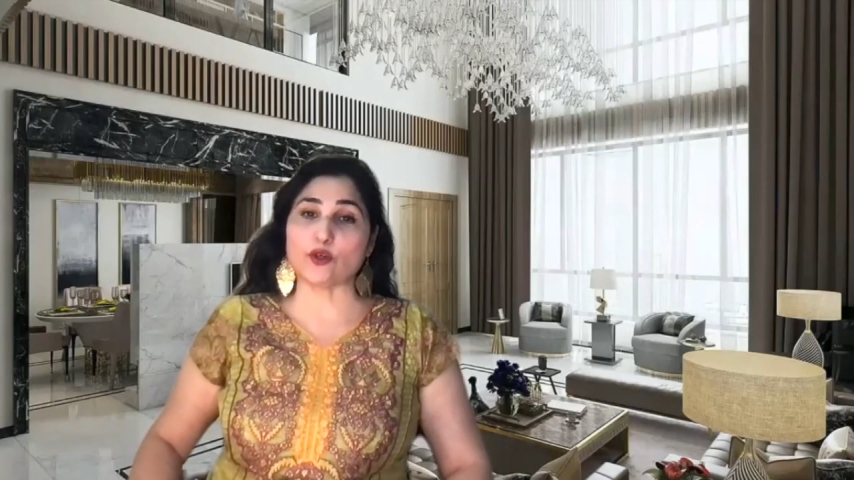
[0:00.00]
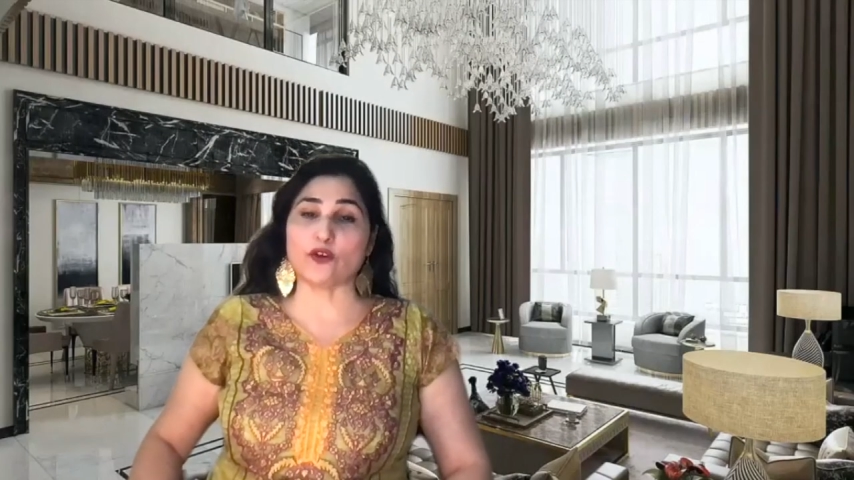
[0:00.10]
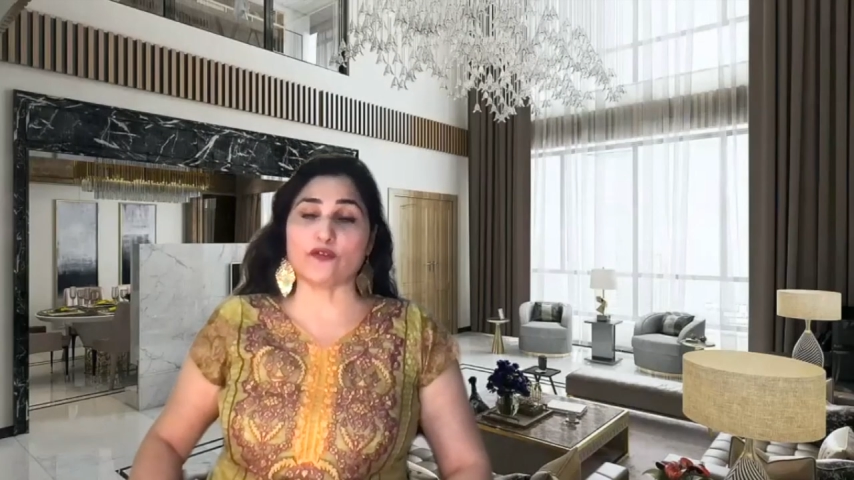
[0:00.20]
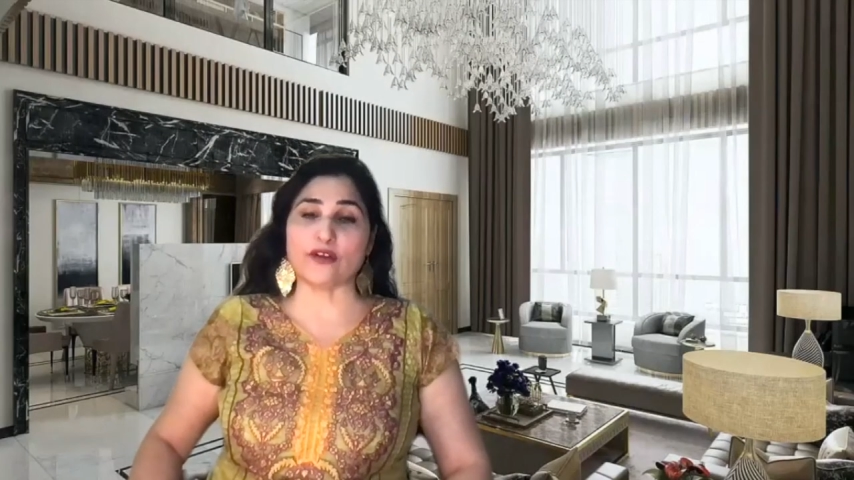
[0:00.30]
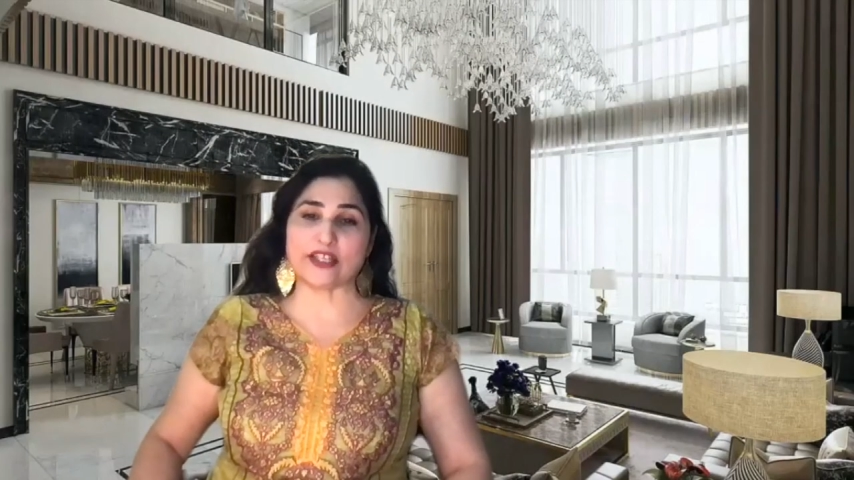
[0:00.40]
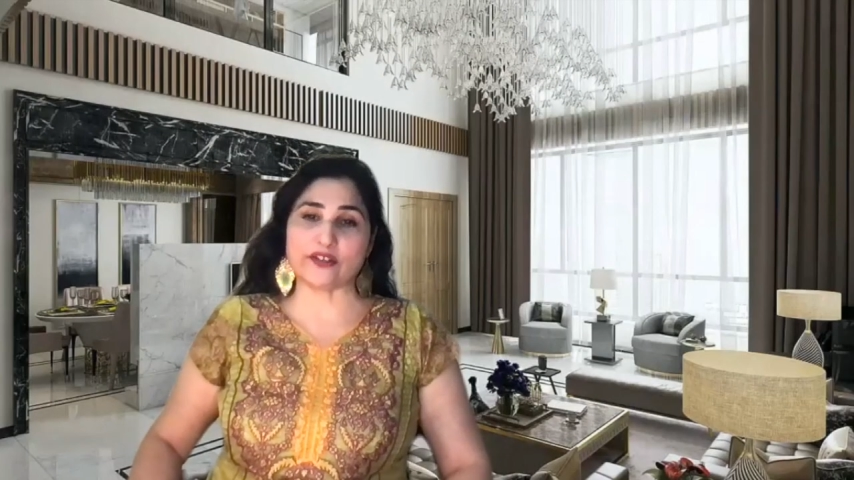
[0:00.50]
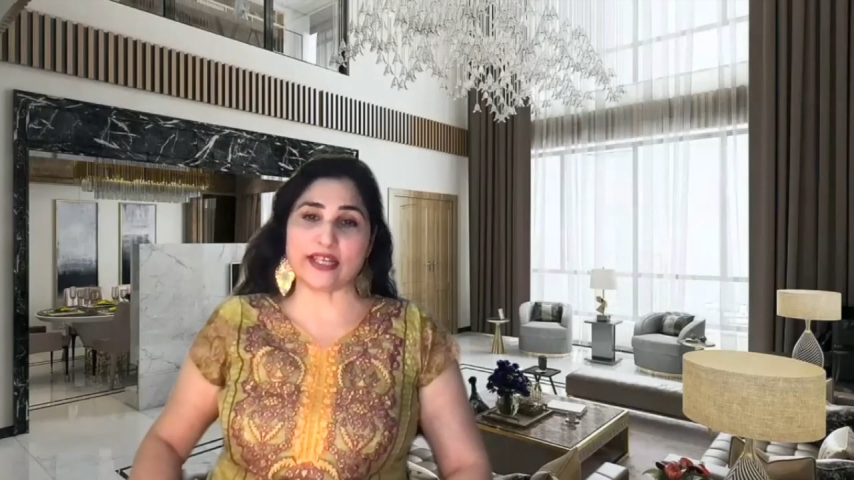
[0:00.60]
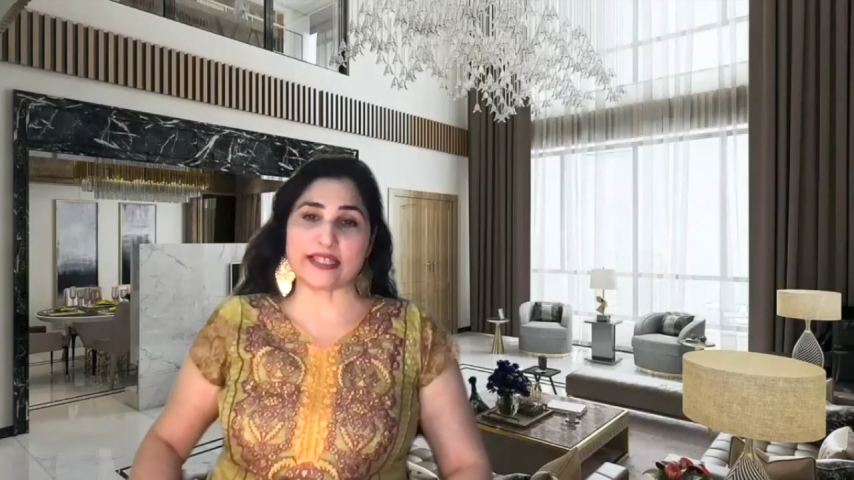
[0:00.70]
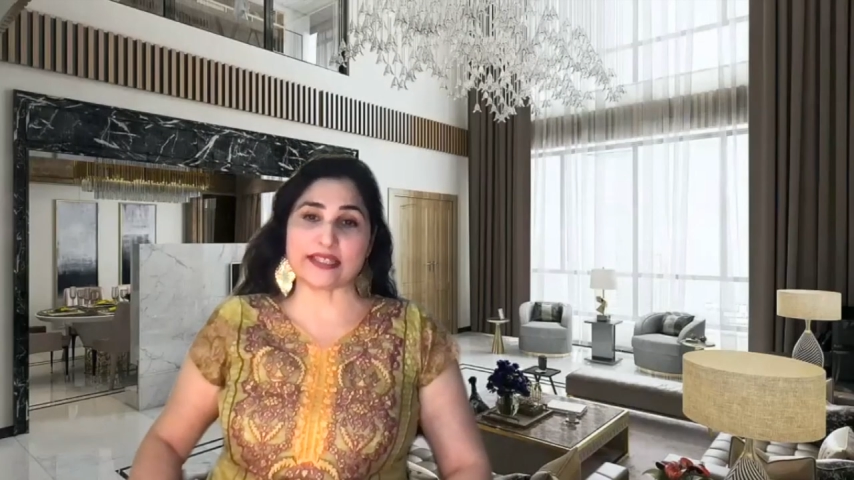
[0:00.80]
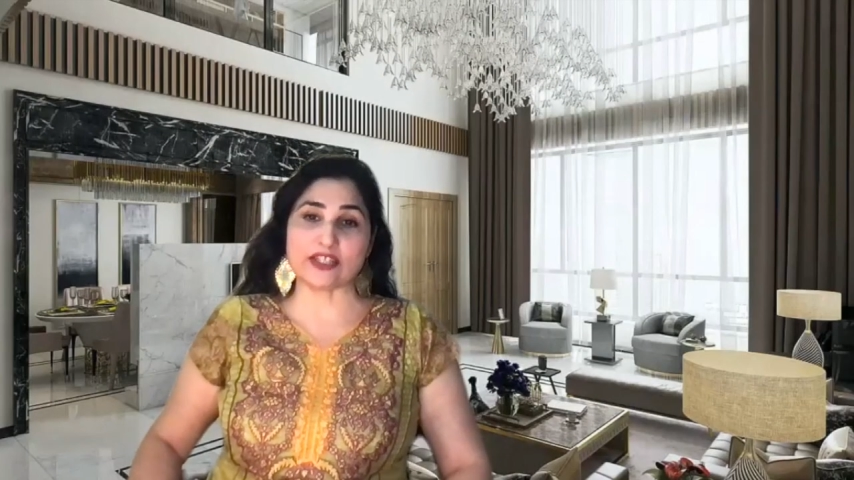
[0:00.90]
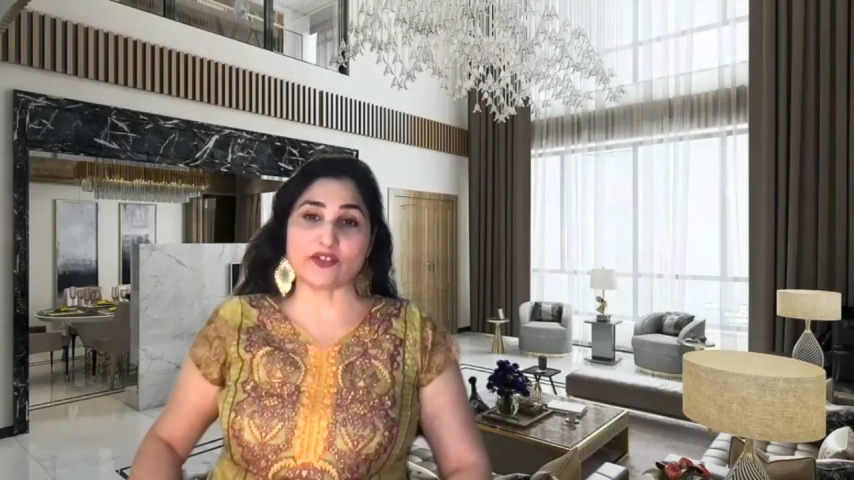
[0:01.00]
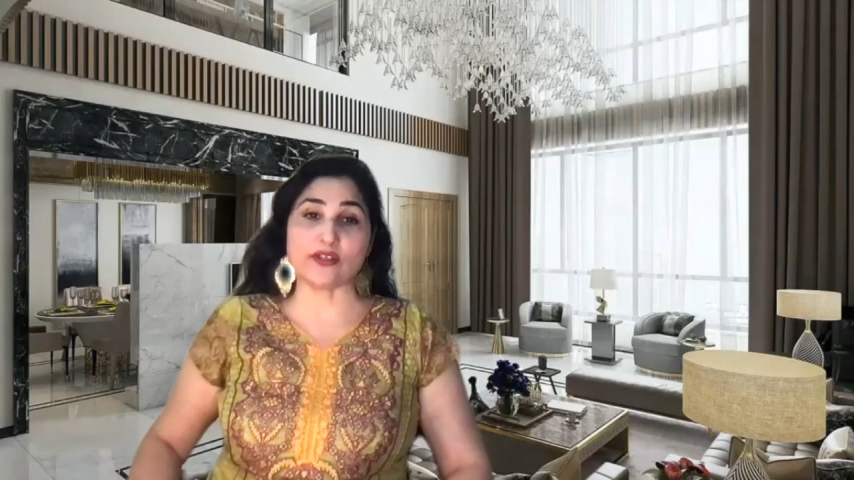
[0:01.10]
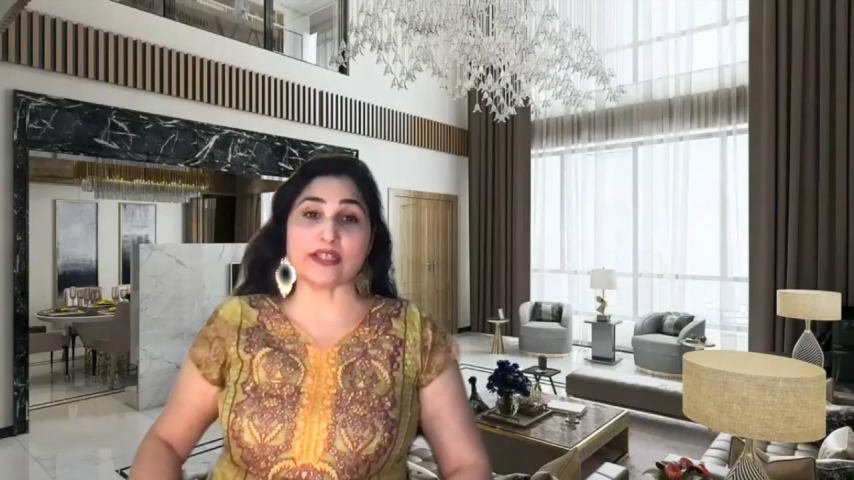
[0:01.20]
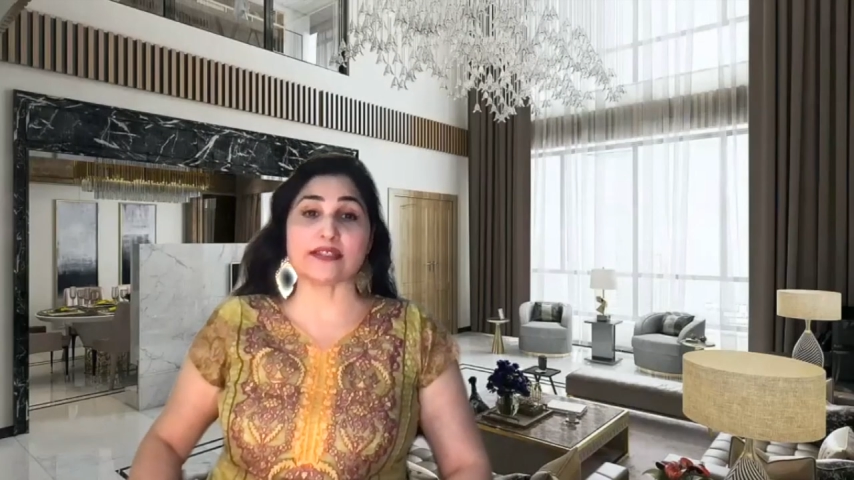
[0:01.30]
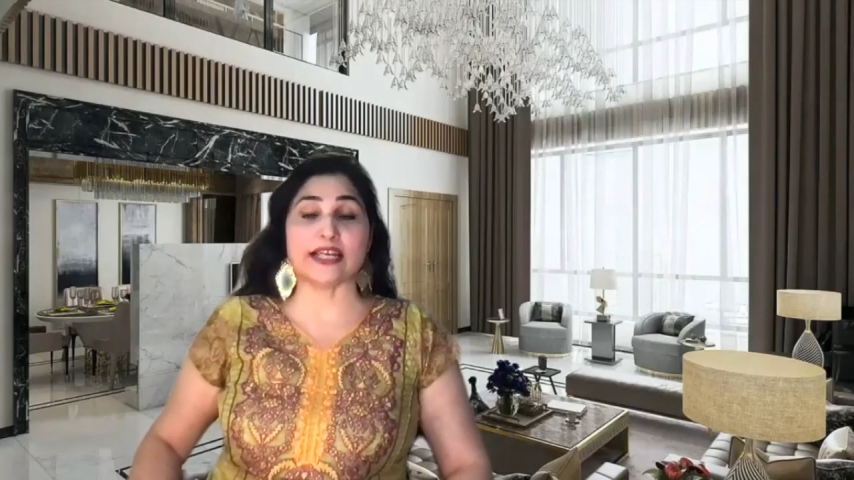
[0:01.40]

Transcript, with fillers: or fashion accessories